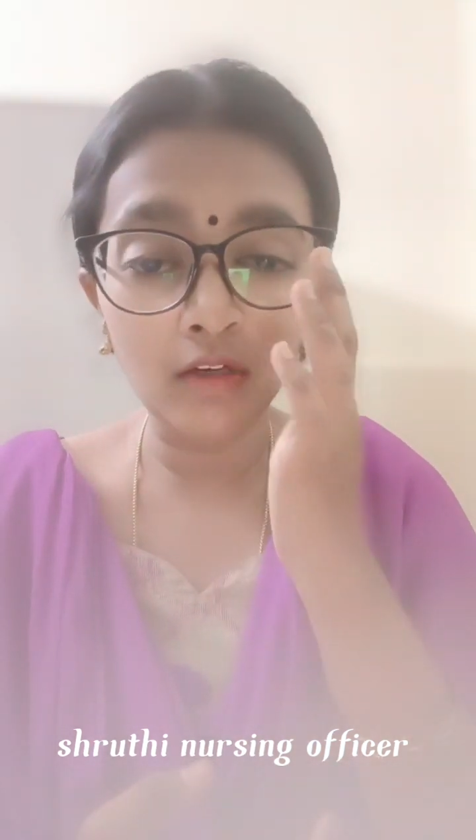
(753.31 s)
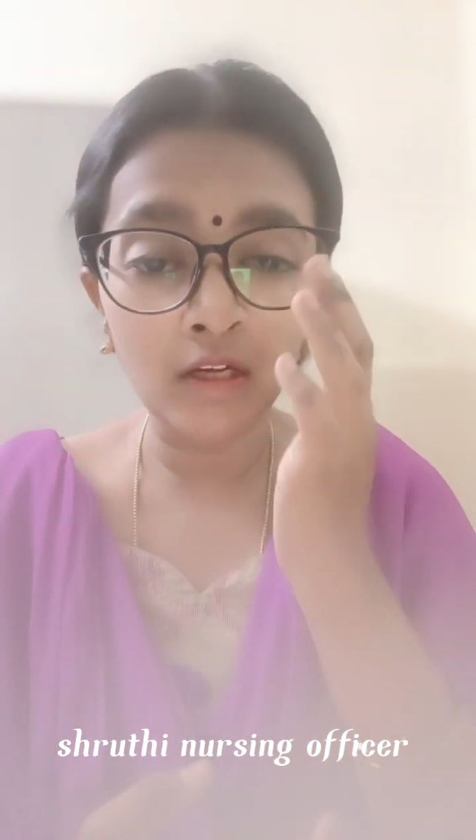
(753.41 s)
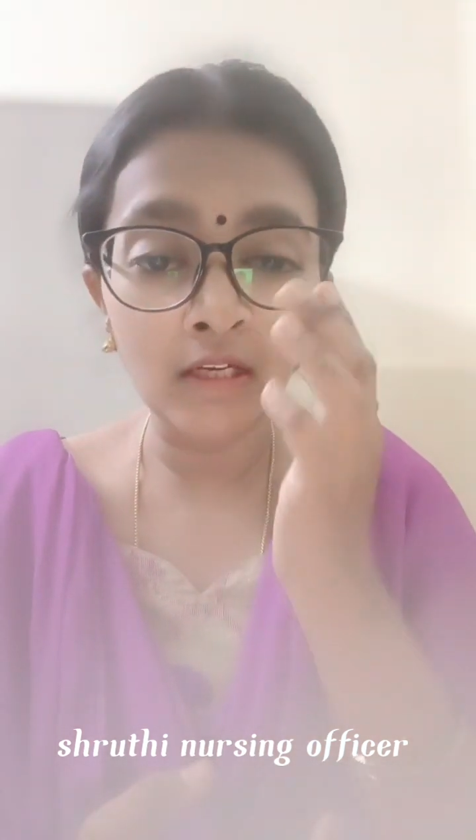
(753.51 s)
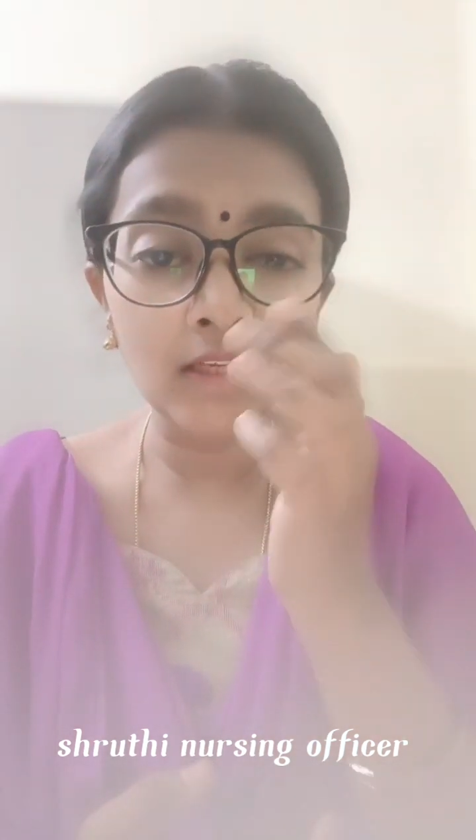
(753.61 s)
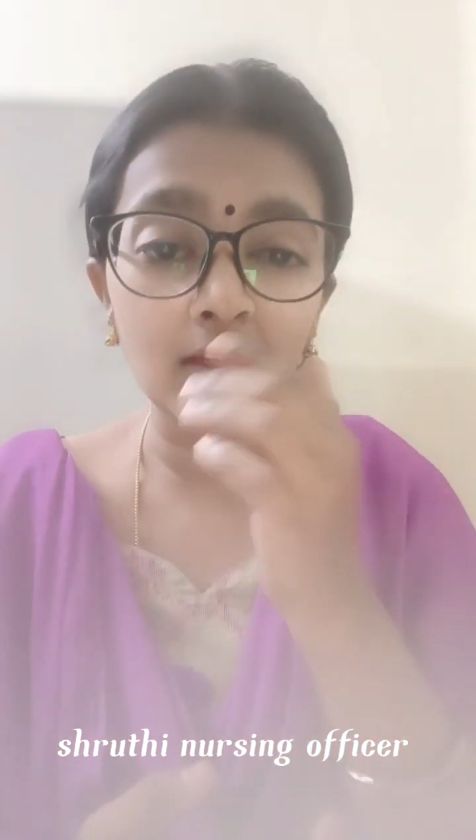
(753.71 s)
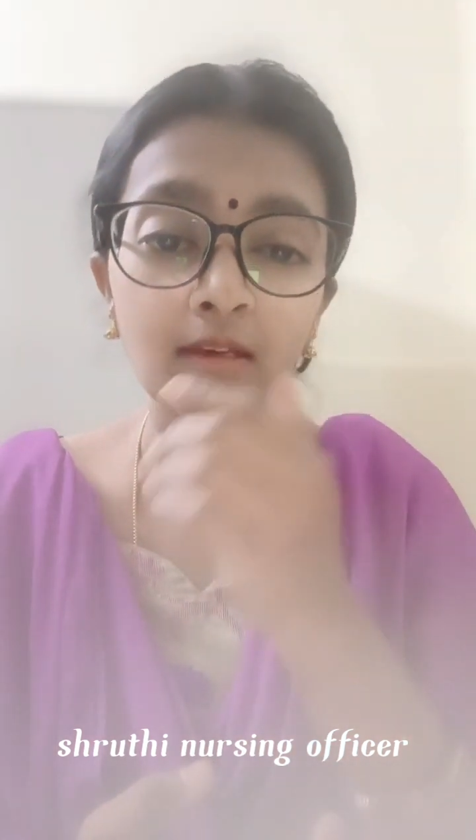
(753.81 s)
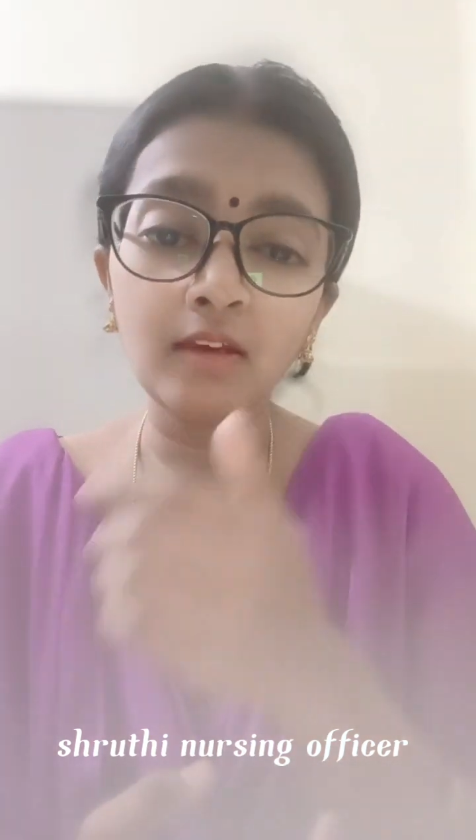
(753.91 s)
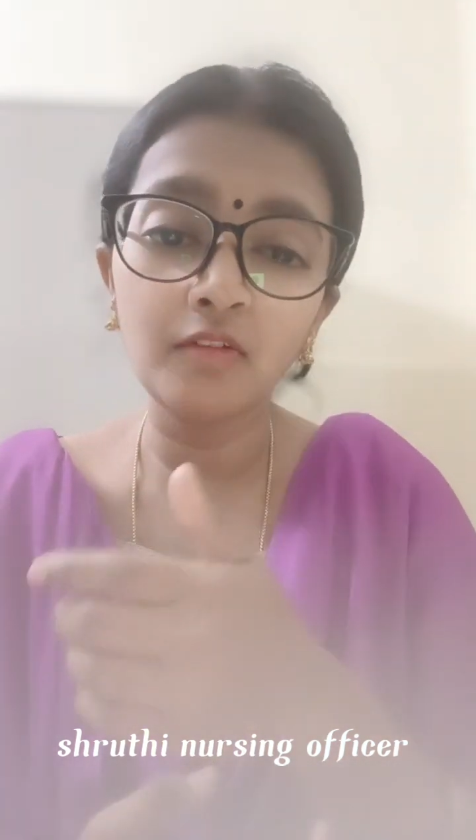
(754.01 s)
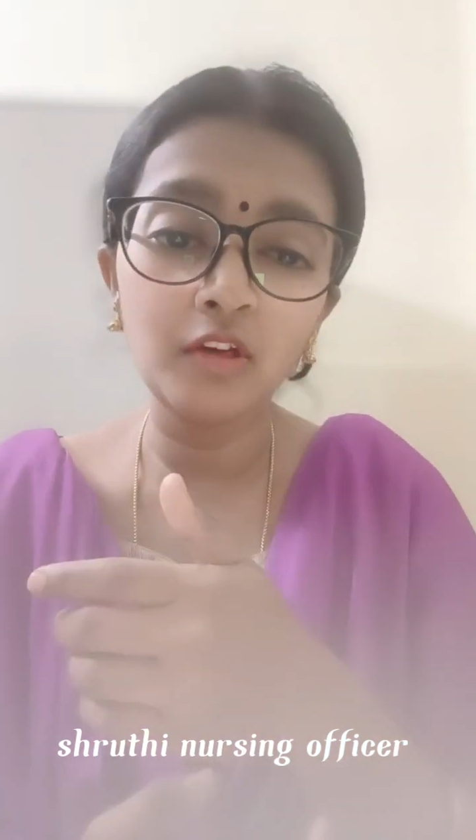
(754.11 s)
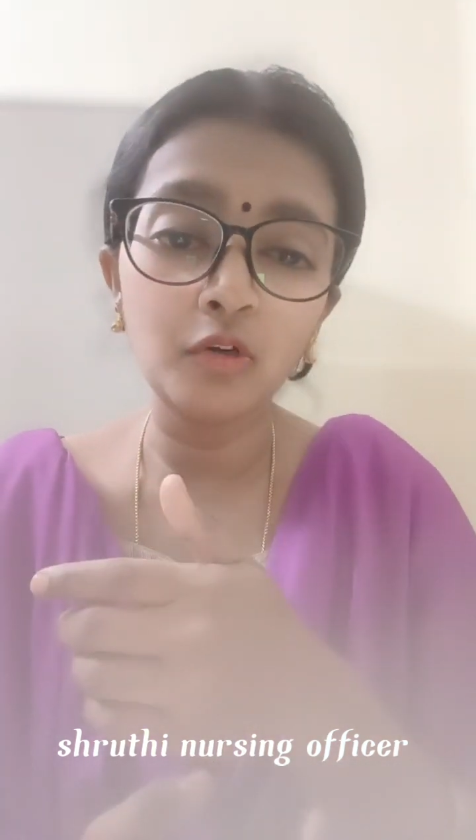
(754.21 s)
And
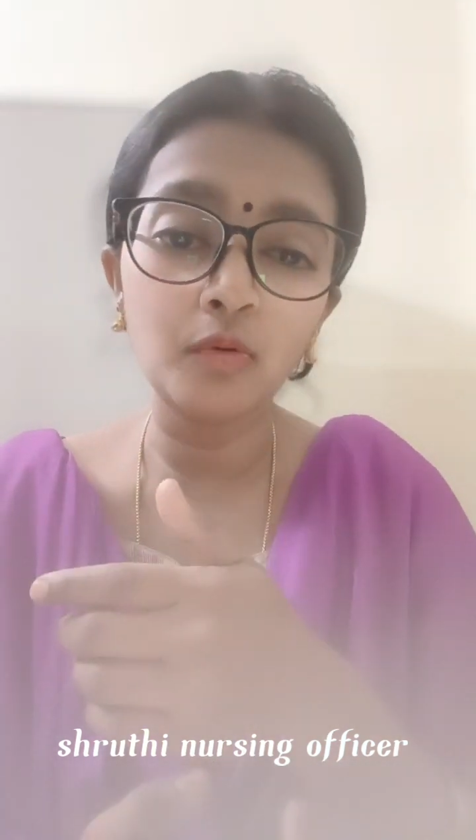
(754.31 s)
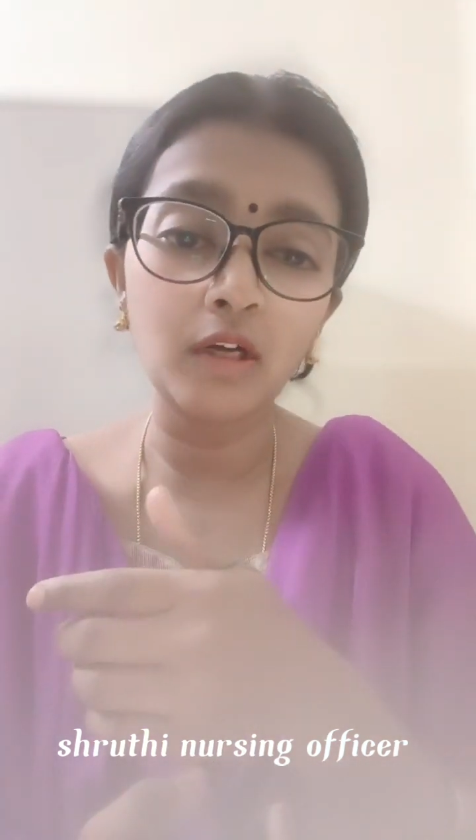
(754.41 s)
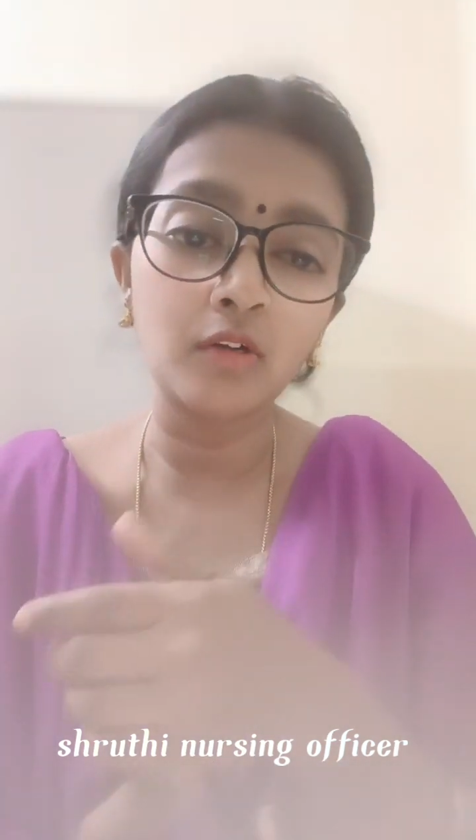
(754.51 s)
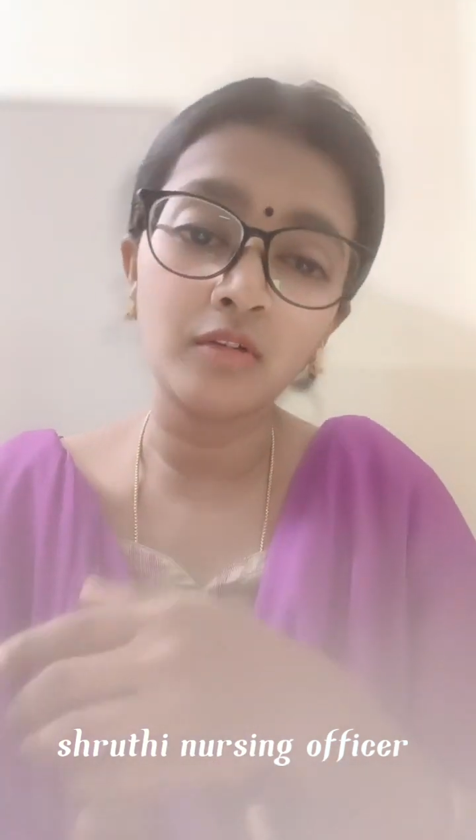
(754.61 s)
quinoa,